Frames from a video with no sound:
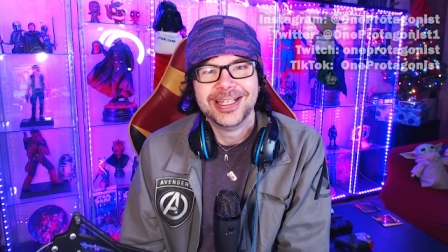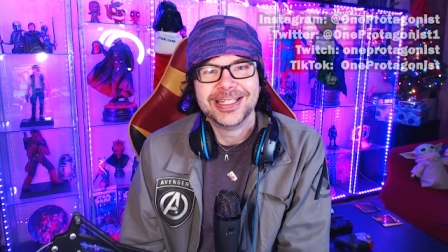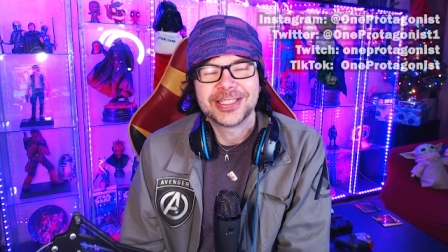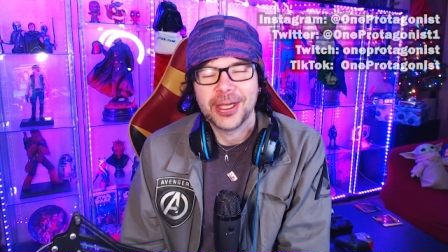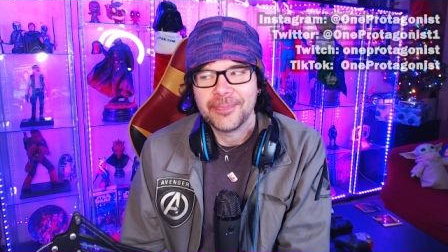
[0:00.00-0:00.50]

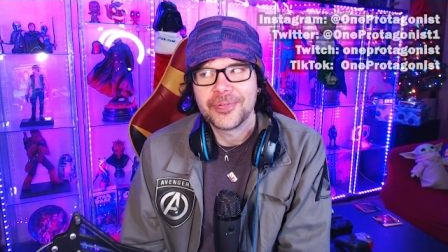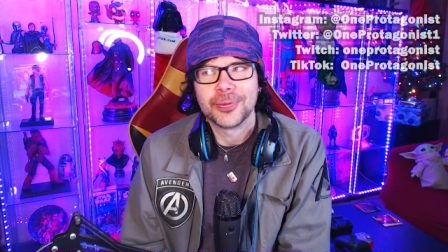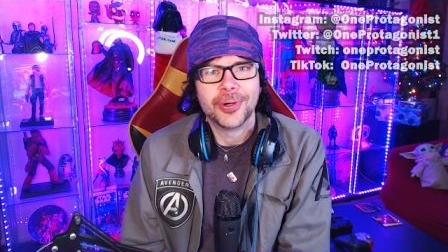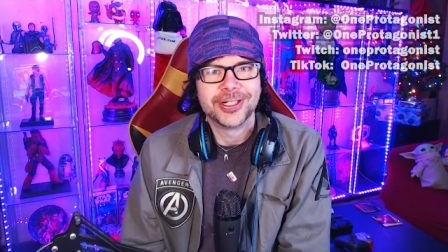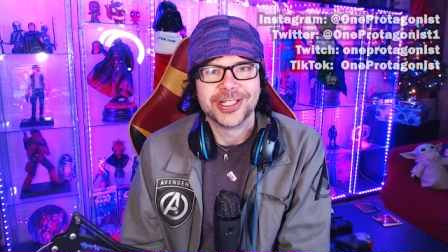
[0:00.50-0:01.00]
It's comfort
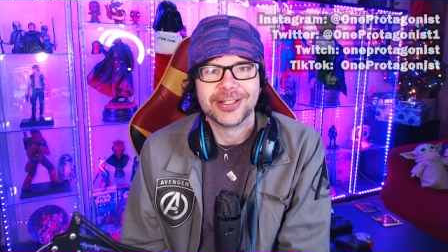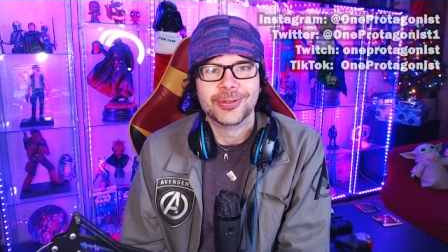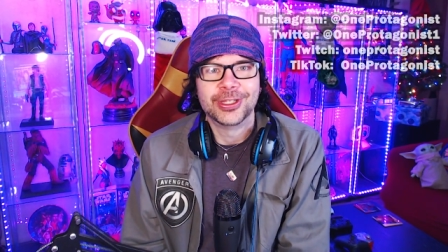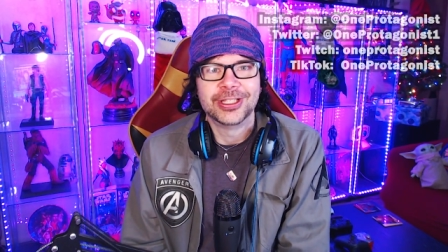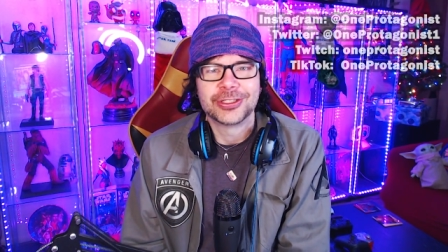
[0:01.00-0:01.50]
watching.
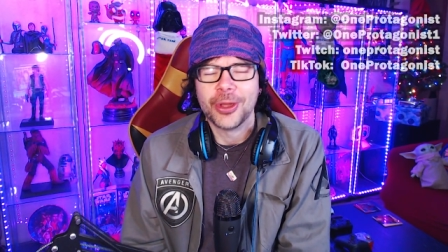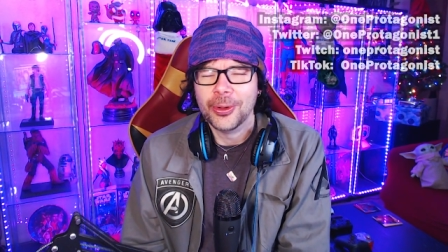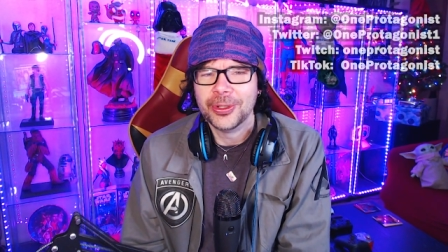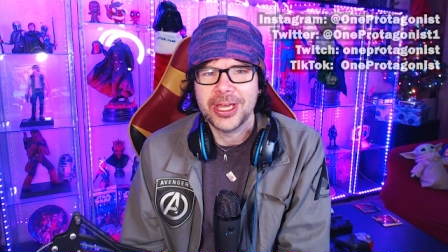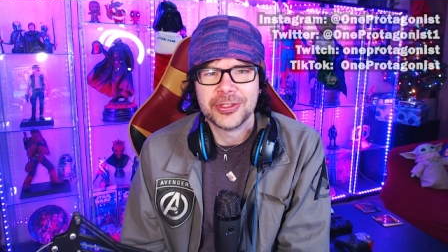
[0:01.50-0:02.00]
When it's
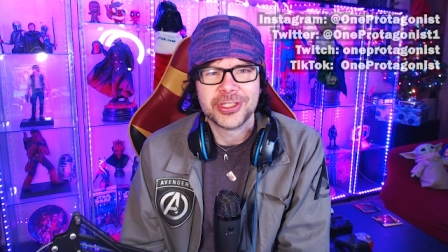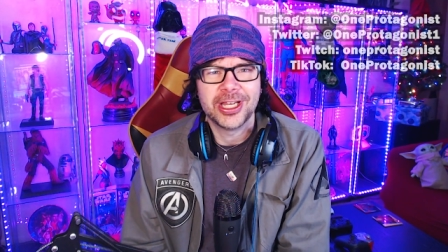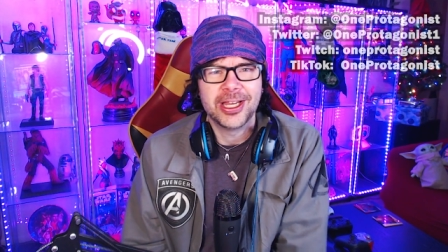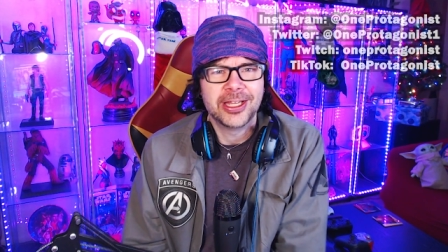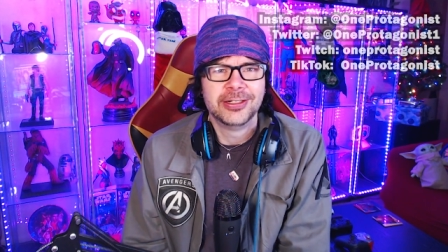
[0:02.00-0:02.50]
cold
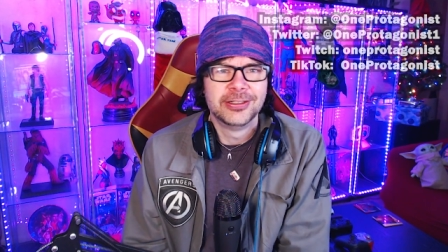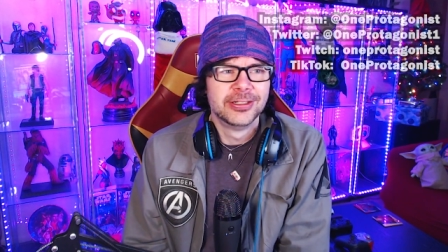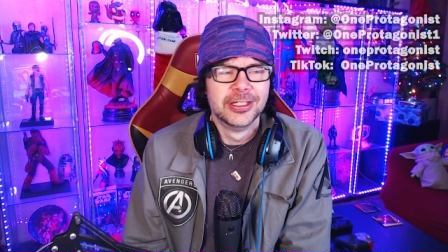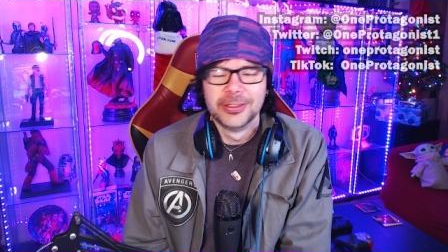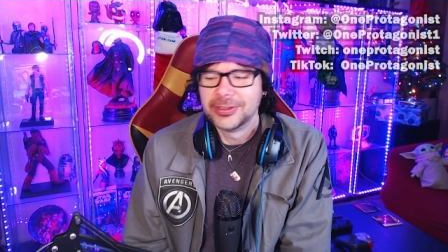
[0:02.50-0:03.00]
outside,
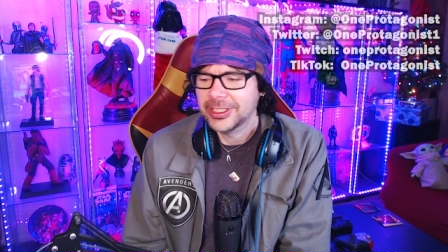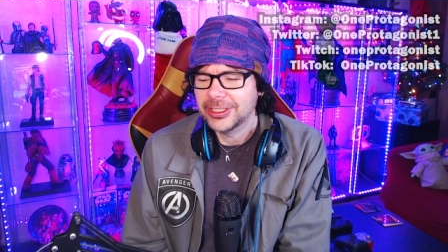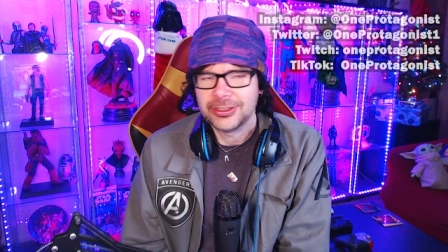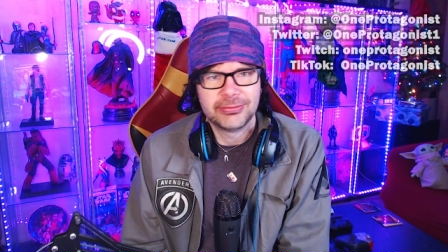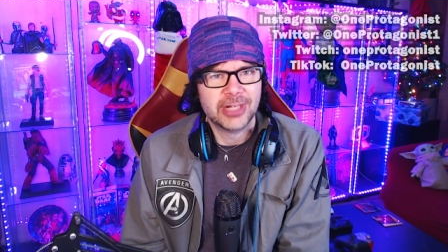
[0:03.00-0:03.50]

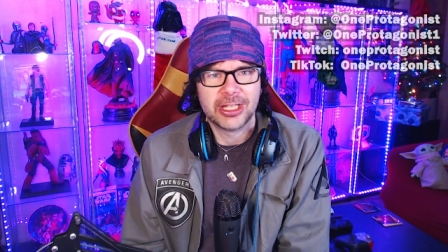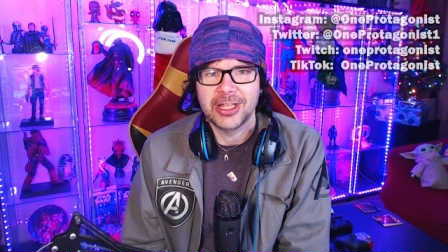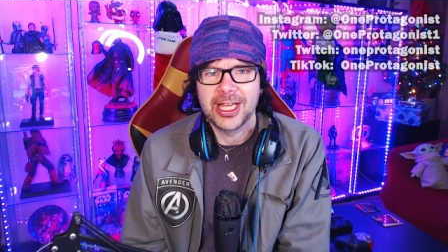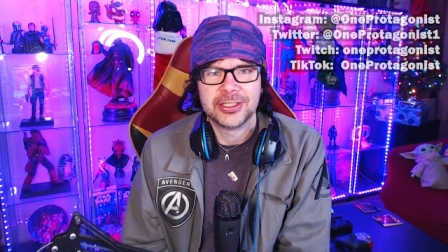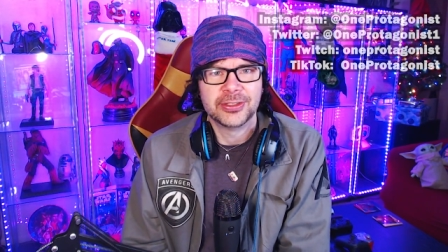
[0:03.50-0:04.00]
get a
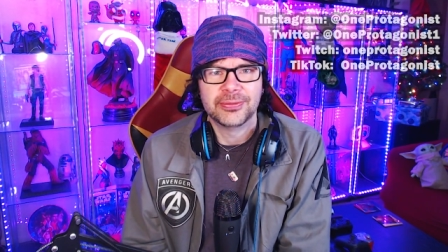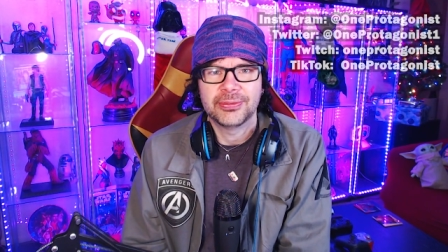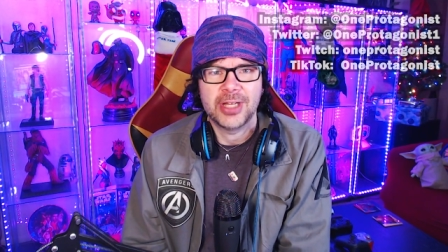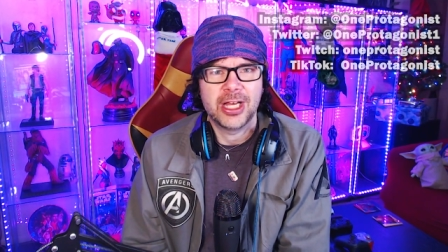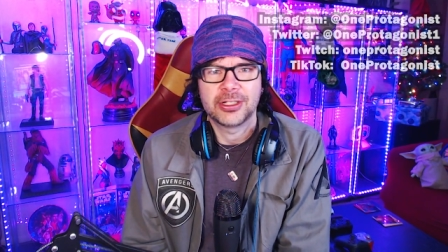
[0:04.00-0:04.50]
glass
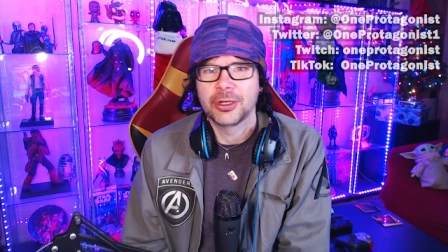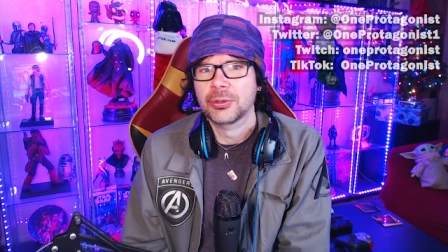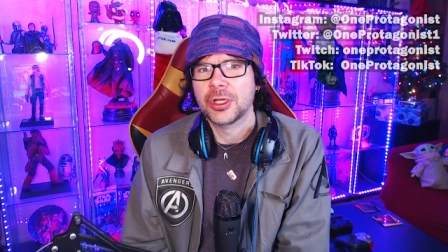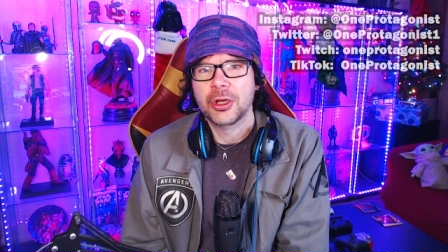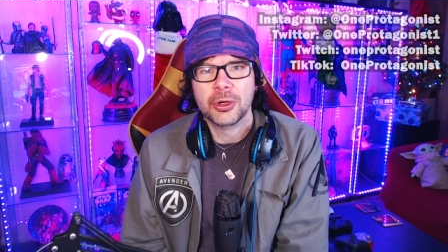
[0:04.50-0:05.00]
of hot
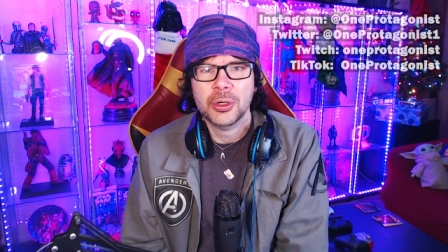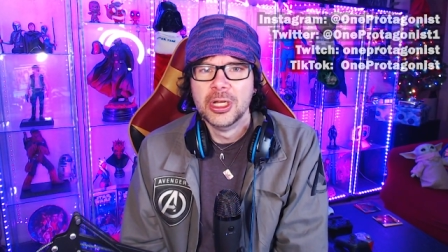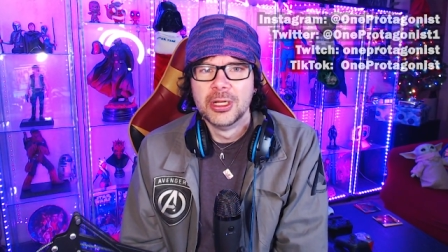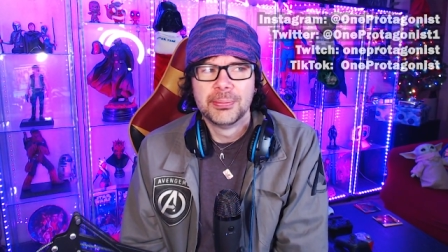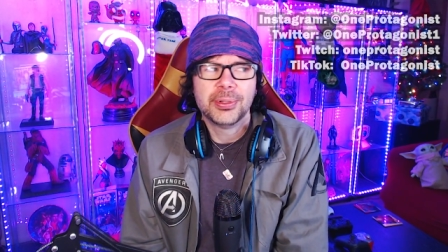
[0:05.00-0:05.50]
cocoa,
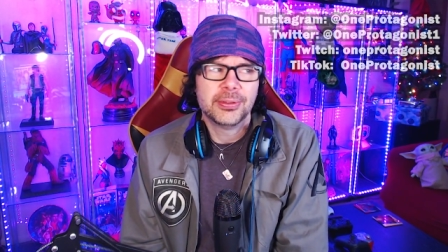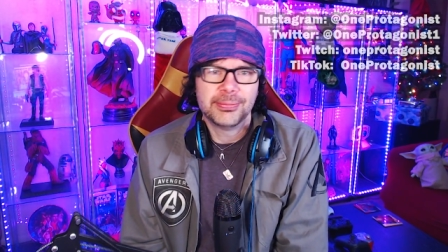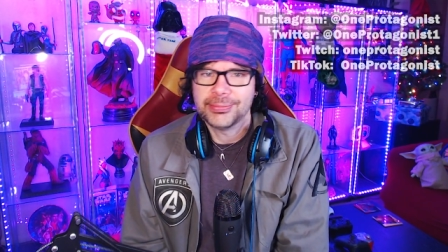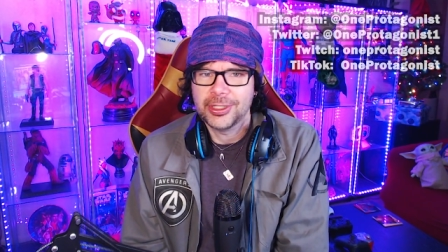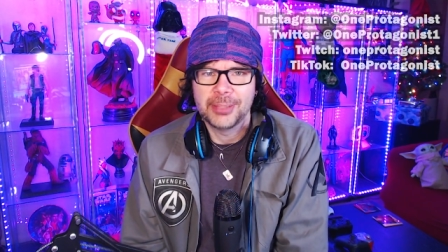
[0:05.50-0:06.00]

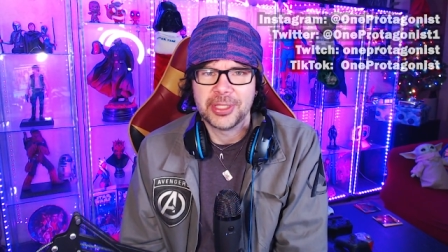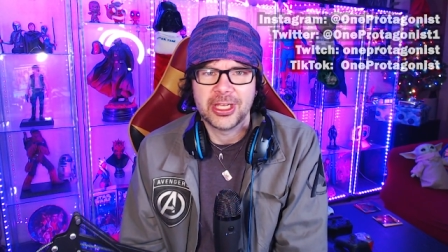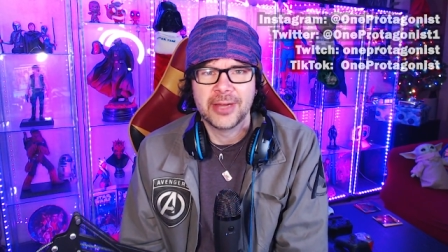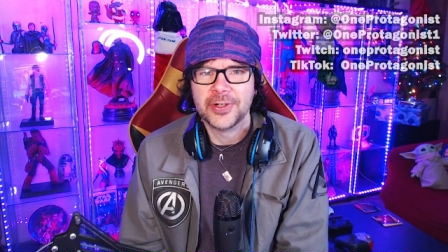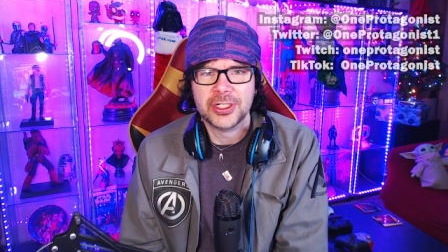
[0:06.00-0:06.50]
pull up the
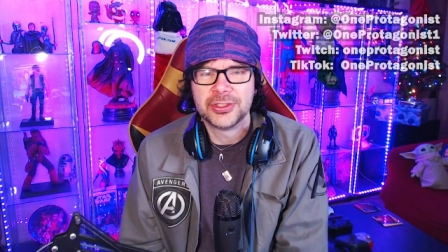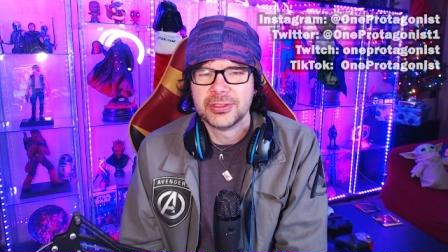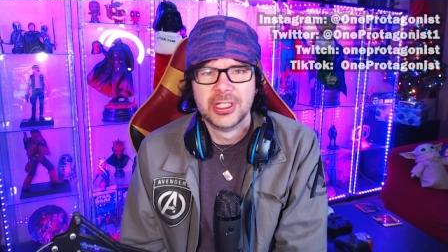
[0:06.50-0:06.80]
covers,